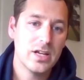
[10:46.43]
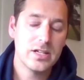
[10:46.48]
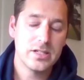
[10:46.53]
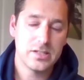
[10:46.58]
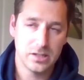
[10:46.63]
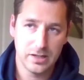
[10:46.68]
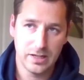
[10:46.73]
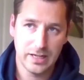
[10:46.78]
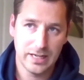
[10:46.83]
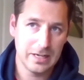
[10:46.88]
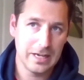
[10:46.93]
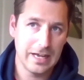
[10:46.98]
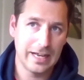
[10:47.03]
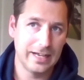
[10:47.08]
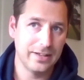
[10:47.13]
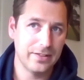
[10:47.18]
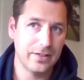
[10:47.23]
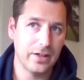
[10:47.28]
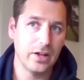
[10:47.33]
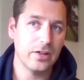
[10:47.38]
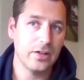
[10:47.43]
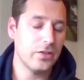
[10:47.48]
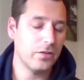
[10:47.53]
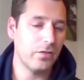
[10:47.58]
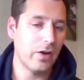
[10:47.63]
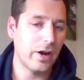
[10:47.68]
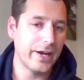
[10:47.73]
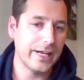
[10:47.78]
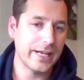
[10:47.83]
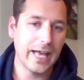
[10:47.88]
So either the
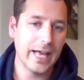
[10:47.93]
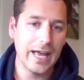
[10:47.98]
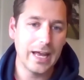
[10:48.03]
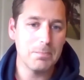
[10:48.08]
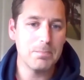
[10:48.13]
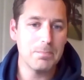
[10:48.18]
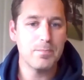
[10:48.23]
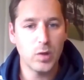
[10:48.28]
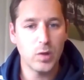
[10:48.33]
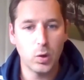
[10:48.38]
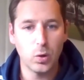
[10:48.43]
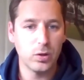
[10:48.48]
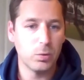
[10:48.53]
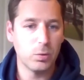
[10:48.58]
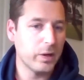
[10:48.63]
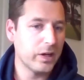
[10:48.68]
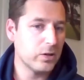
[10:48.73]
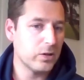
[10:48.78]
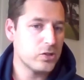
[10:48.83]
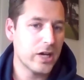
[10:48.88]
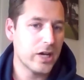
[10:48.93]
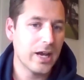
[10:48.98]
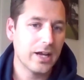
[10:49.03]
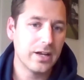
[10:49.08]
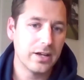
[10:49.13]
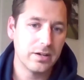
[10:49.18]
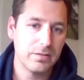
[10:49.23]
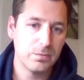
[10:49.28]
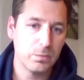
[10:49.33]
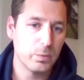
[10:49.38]
running game or the wheelchair.
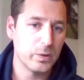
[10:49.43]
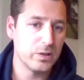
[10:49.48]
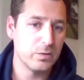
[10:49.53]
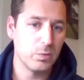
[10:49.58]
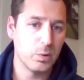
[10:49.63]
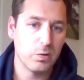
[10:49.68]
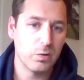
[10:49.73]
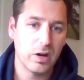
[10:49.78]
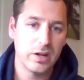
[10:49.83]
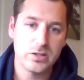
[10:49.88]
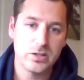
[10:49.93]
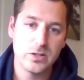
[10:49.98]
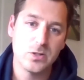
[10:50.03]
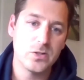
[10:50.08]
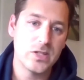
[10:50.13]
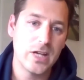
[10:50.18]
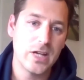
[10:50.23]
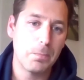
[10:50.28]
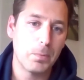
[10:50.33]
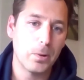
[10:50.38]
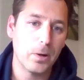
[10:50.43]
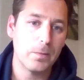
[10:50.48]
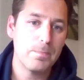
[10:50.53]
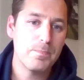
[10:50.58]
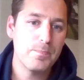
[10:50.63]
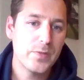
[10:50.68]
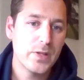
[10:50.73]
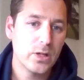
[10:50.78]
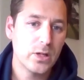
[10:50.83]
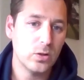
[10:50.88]
Kind of, we run two separate
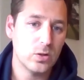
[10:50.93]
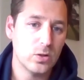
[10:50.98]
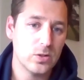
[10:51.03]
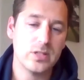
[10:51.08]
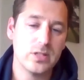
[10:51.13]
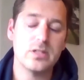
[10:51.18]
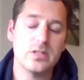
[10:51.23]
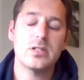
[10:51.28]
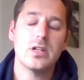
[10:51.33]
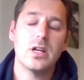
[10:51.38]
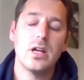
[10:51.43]
courses.